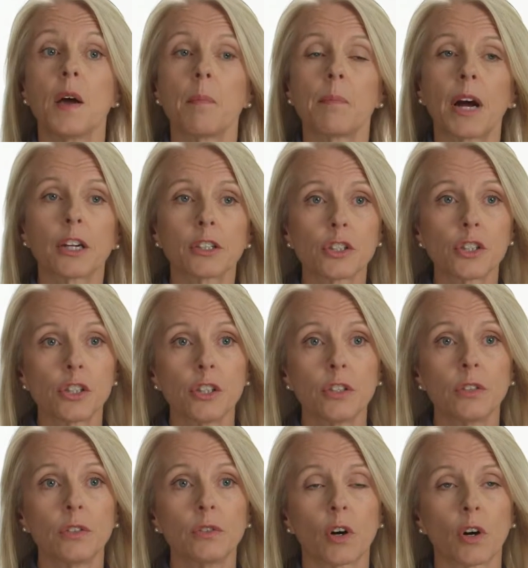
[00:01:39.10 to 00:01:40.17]
Part
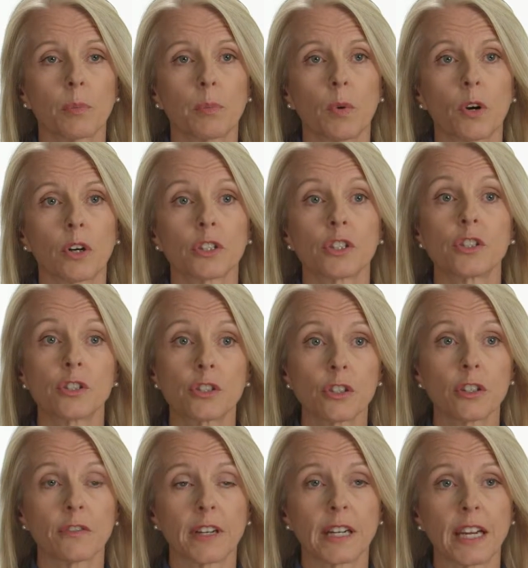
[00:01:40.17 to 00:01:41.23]
2, or board
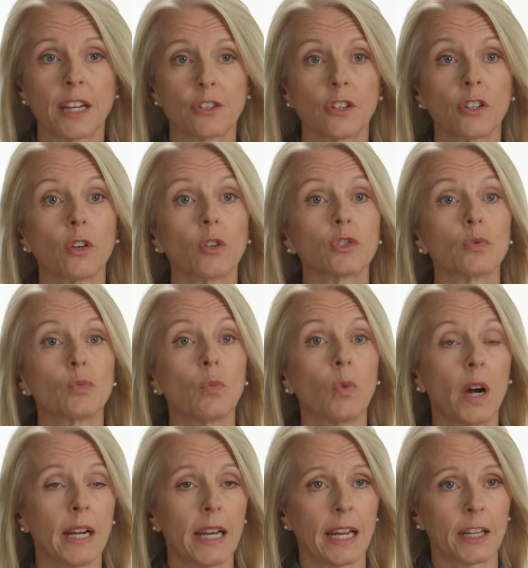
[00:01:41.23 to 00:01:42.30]
certification, goes
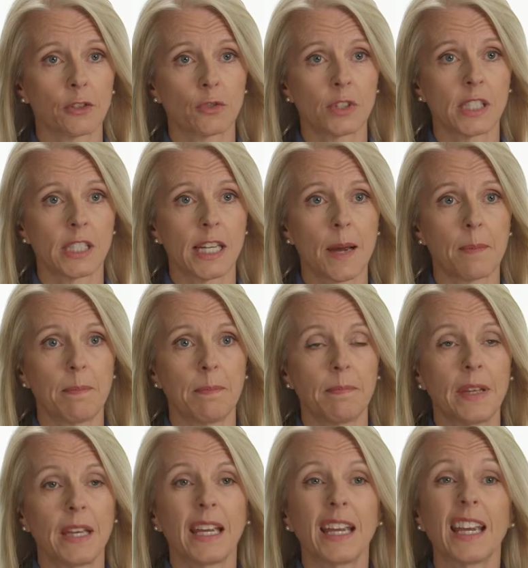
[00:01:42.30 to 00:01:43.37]
one extra step.
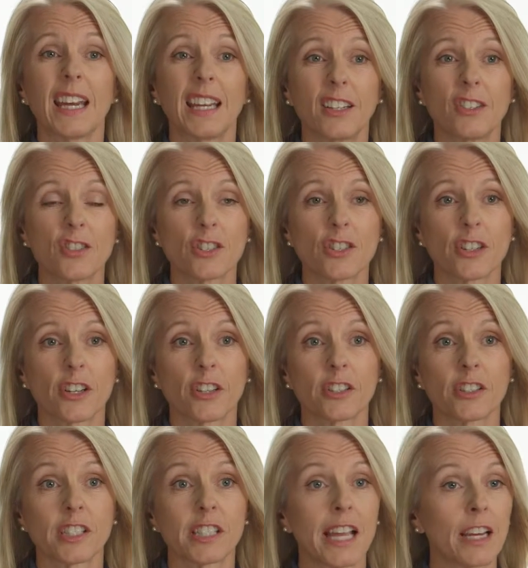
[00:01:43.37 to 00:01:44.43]
It
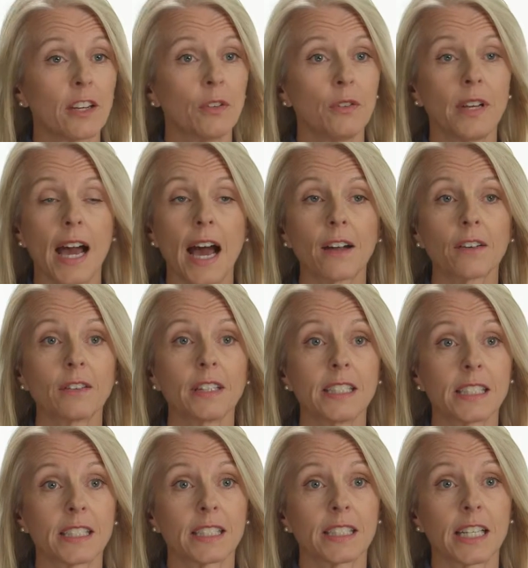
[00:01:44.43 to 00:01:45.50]
ensures that you not only
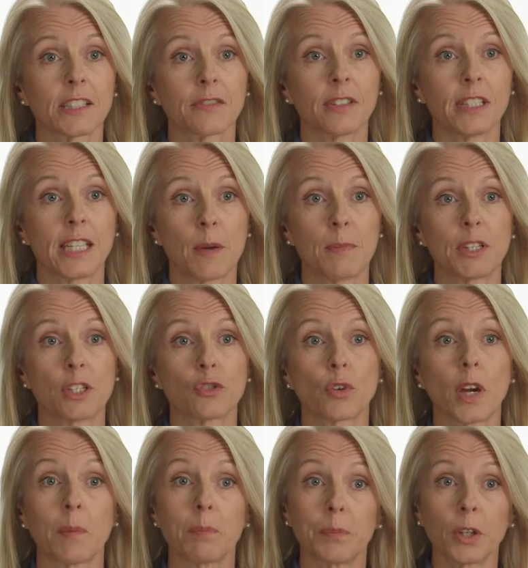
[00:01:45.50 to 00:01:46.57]
successfully
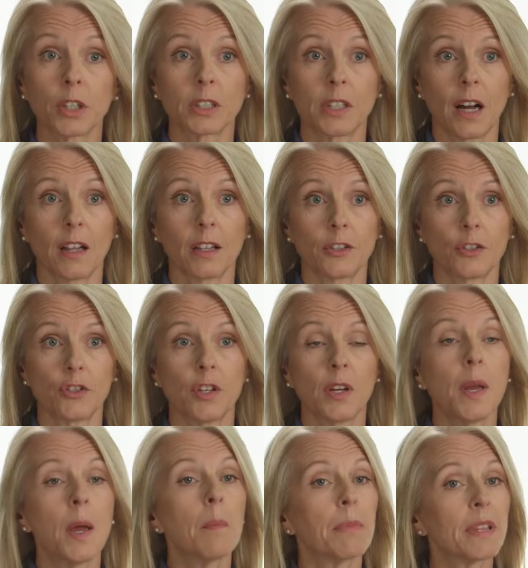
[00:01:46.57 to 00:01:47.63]
demonstrate book knowledge,
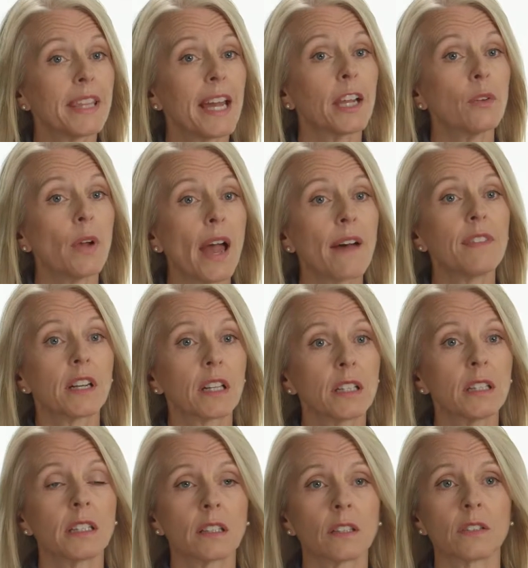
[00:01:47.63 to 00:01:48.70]
but that you have the
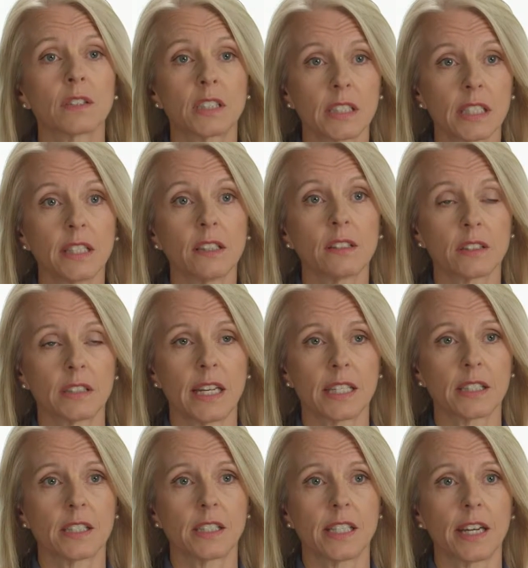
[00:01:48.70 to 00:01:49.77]
clinical skills
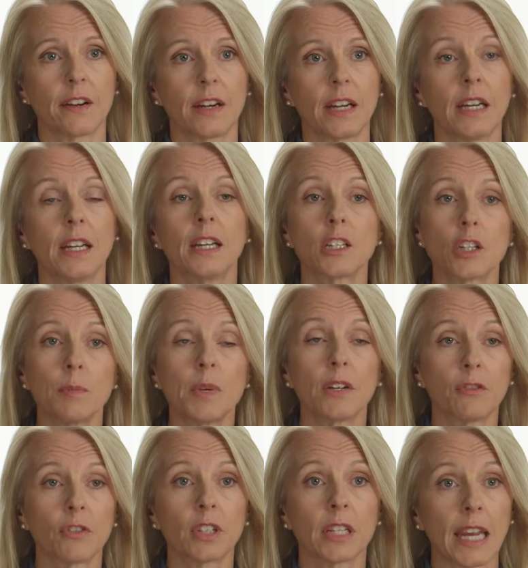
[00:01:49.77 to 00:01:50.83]
necessary to be a
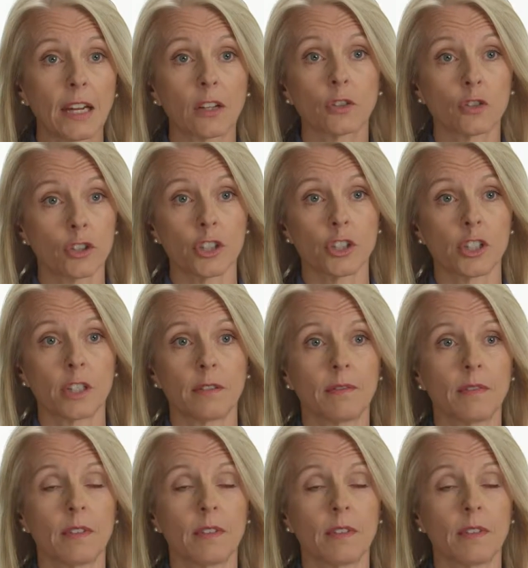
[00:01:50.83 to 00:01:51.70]
foot and ankle surgeon.